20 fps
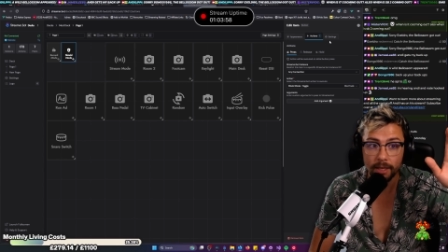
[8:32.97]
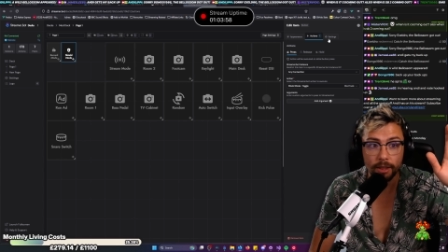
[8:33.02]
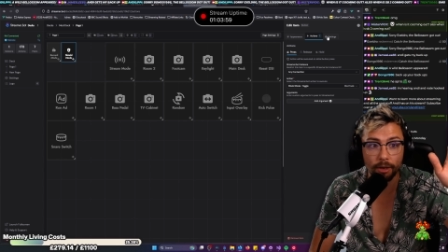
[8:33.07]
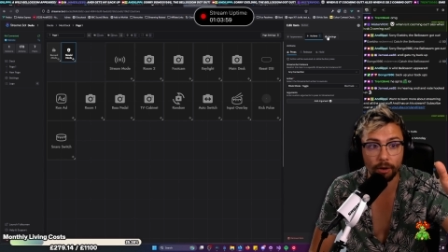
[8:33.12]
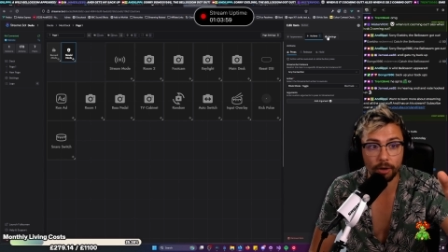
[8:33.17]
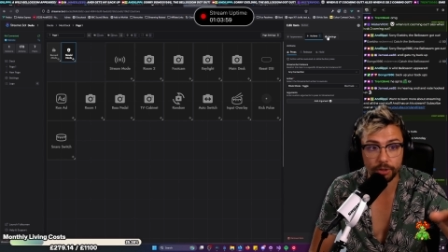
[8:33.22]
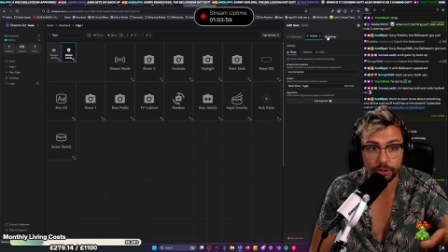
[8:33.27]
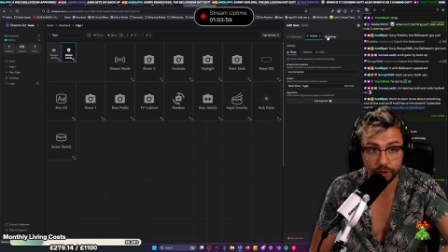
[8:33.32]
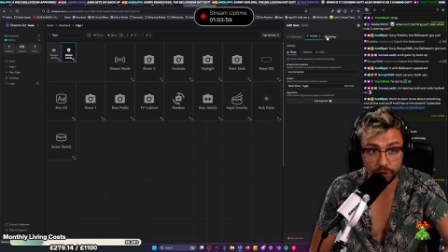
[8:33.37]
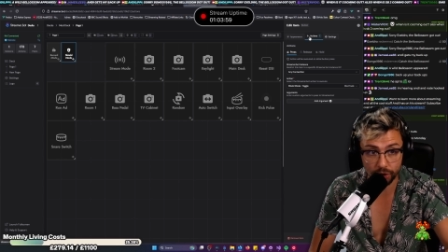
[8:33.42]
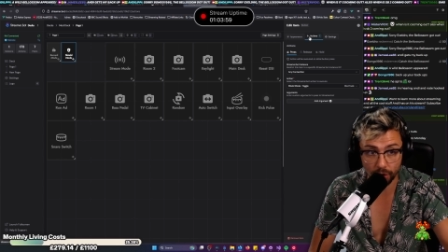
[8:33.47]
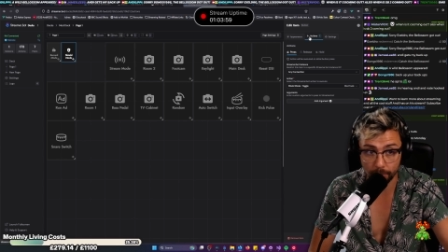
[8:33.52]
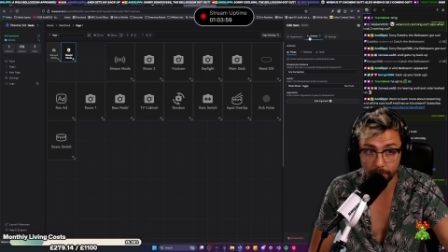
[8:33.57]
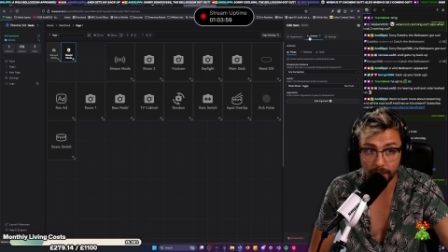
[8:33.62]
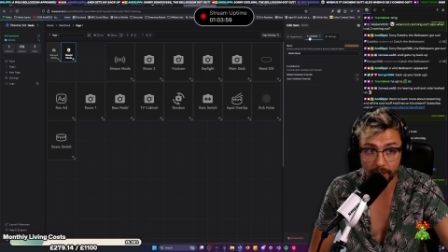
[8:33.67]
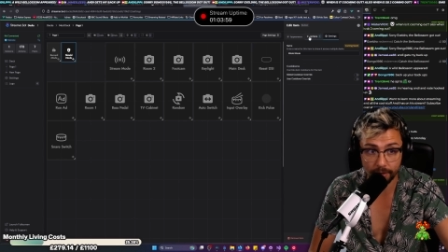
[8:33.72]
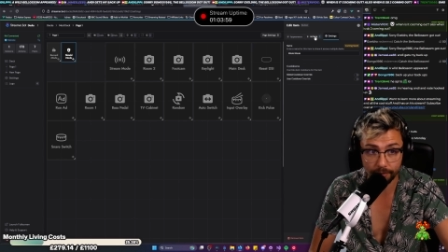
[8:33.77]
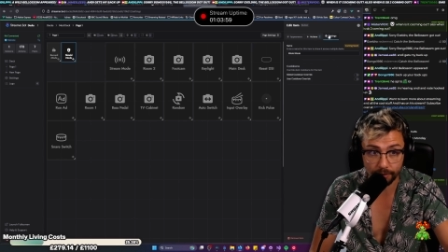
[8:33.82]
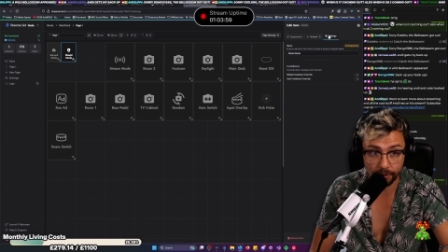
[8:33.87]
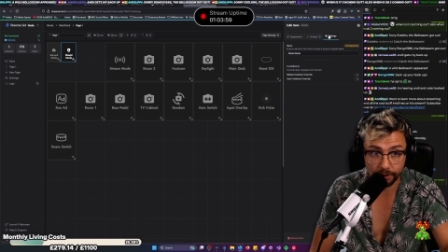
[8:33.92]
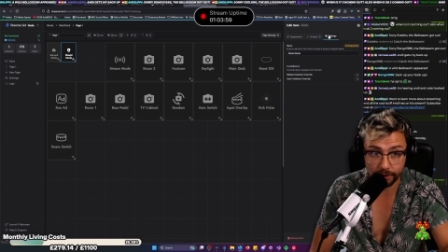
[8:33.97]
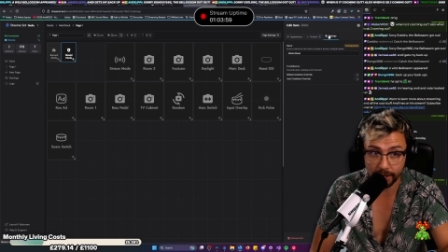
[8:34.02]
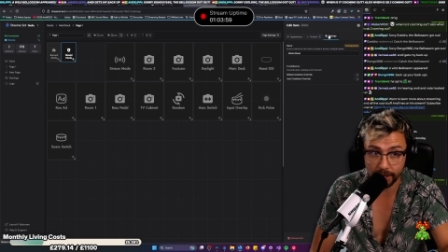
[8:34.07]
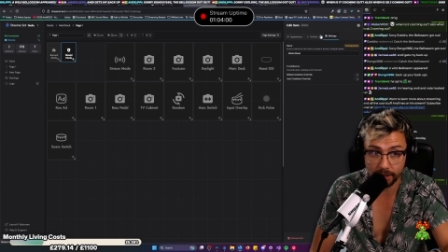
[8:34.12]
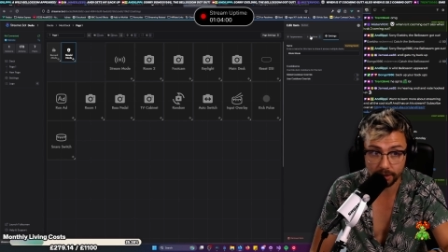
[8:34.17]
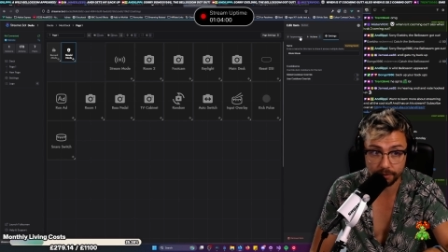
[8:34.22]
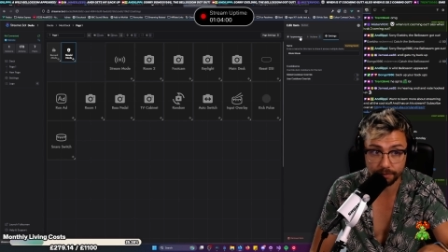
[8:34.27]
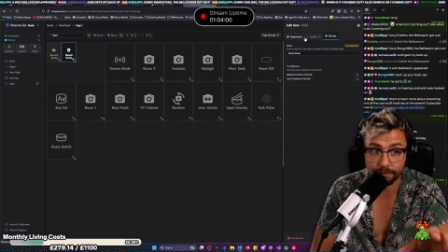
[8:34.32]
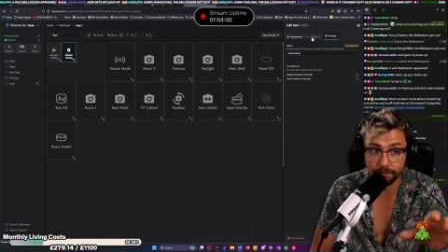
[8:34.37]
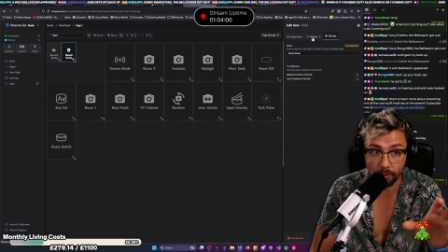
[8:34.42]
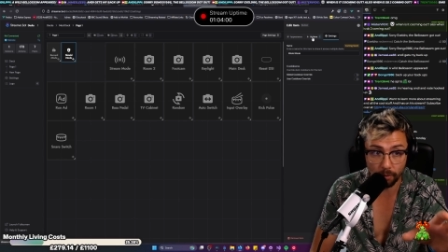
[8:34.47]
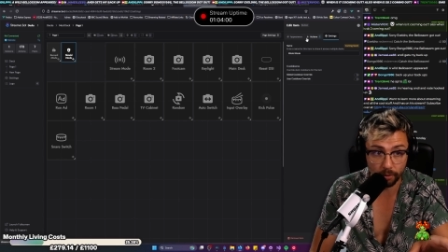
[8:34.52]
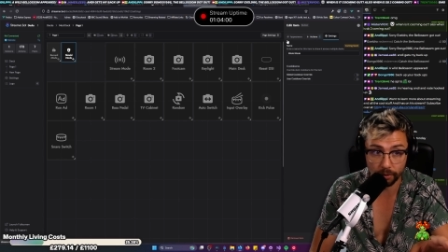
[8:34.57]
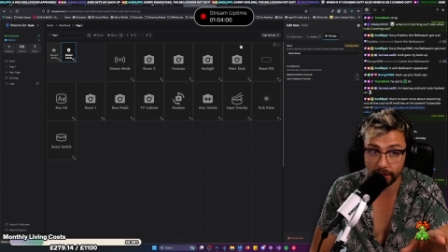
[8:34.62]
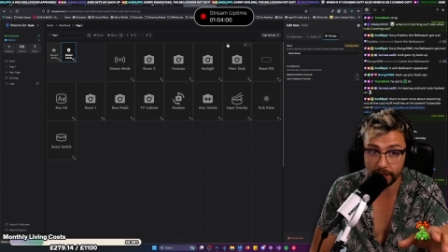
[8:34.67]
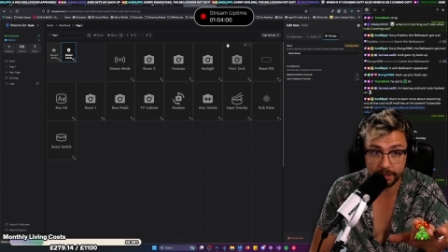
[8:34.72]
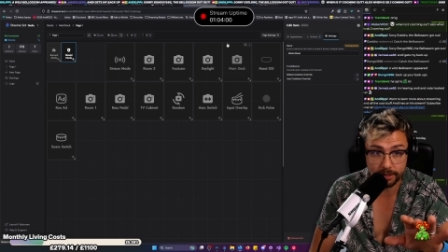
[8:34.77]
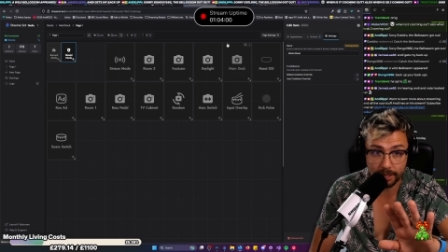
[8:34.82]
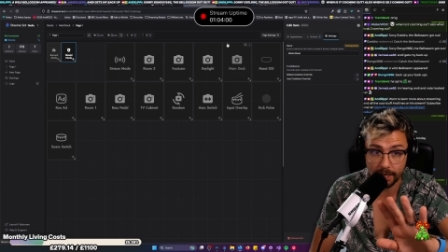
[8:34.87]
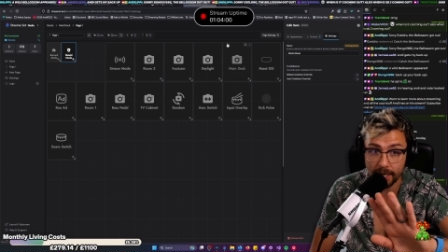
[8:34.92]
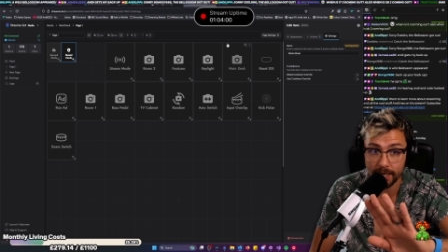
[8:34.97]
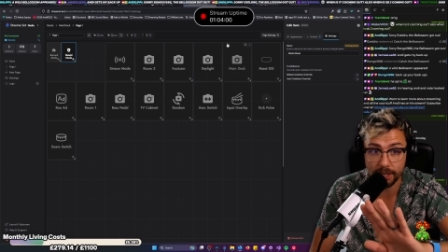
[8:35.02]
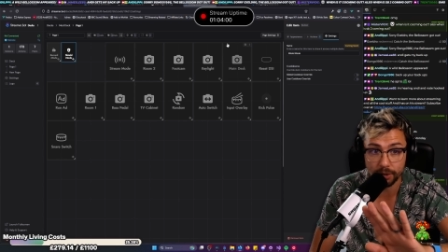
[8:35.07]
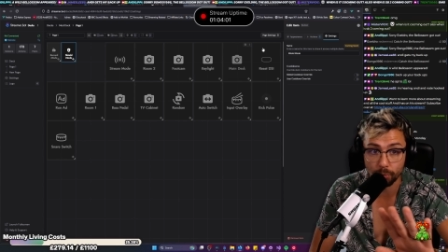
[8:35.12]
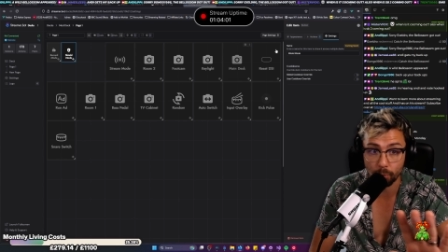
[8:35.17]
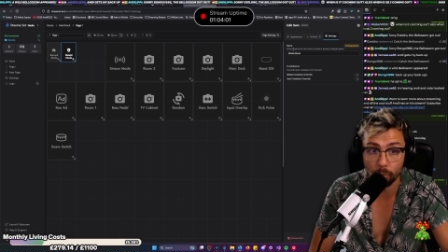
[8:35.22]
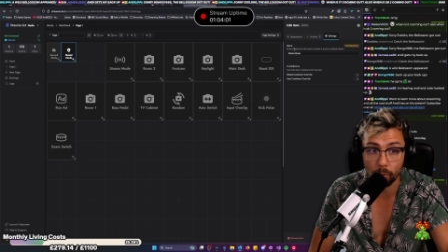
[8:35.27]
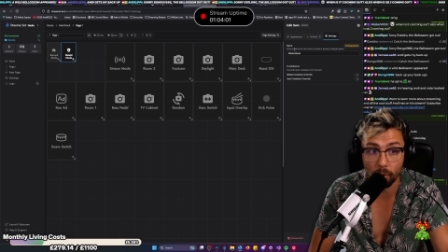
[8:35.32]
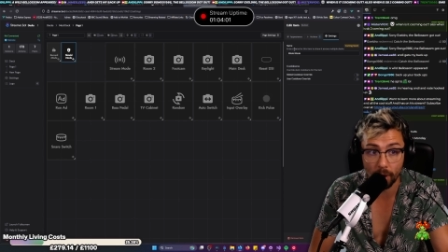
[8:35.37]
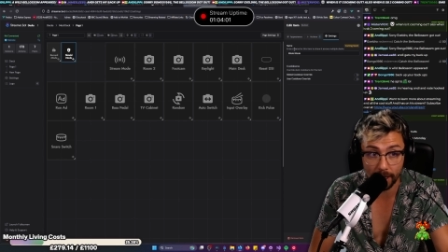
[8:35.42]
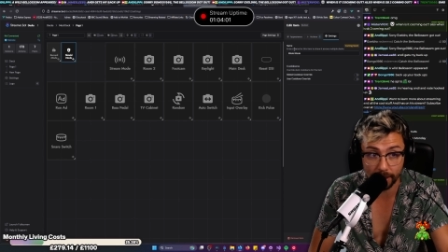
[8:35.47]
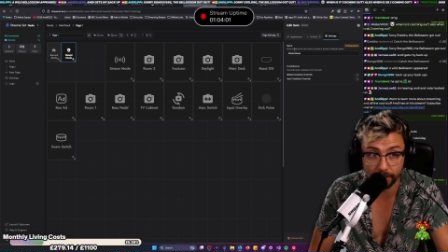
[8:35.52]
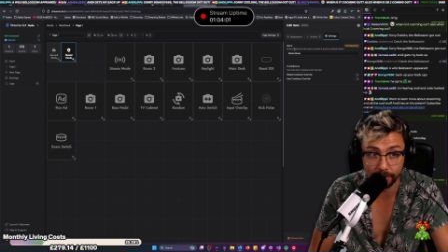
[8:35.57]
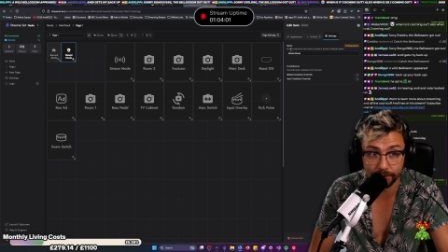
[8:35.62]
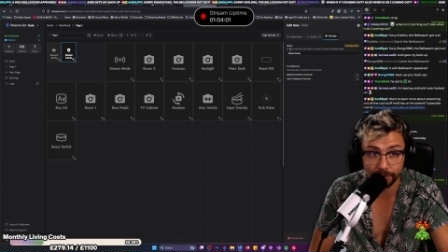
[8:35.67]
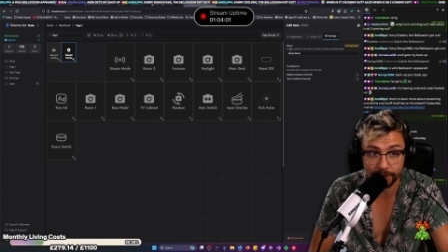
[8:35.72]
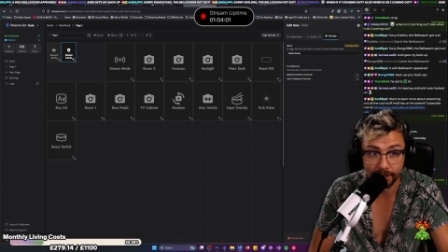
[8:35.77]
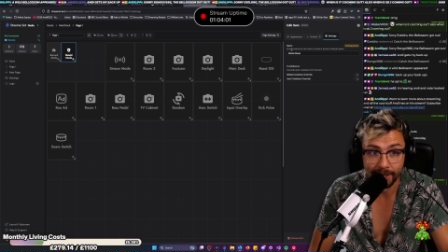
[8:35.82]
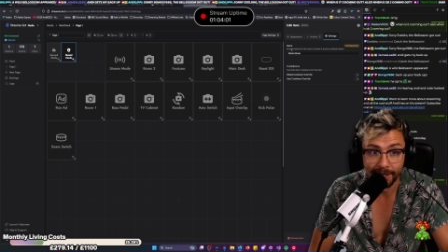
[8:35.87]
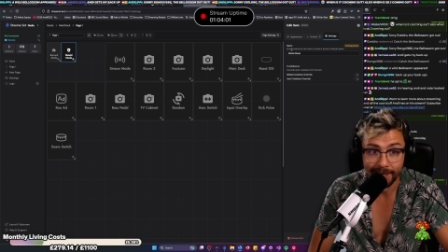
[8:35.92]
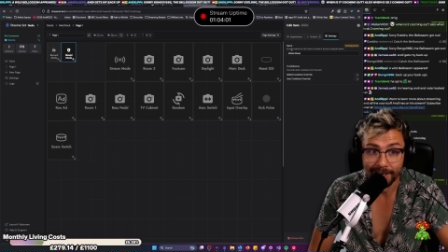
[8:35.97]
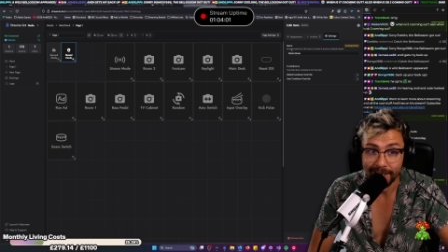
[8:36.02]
There are so many different things for this. It's wild.